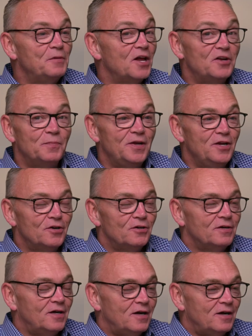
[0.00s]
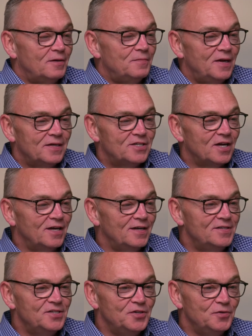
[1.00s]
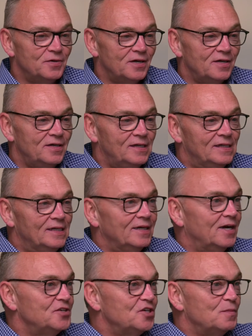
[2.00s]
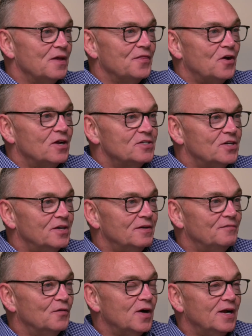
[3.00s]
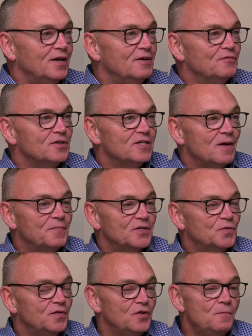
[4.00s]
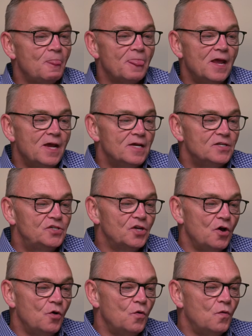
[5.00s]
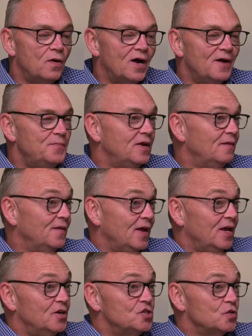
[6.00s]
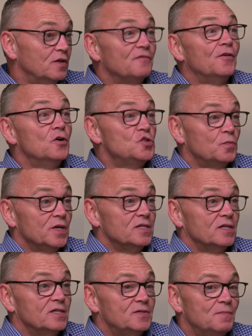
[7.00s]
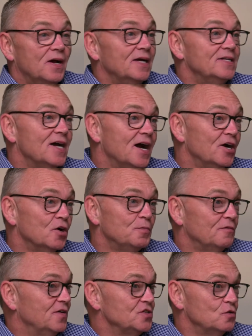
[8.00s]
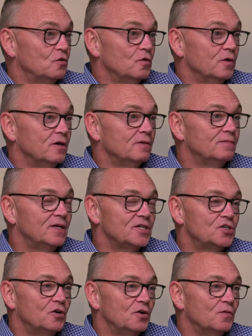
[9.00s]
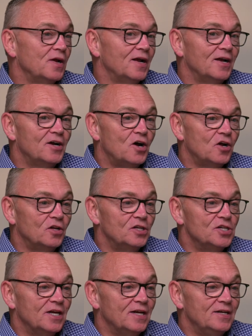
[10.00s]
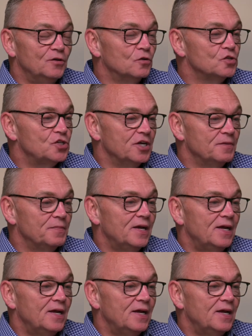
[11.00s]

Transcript: glad to be here. Excited to kind of share my thoughts on a variety of different topics with you. So I've been in the industry, the furniture business, my entire professional career. I started right out of college at a dealership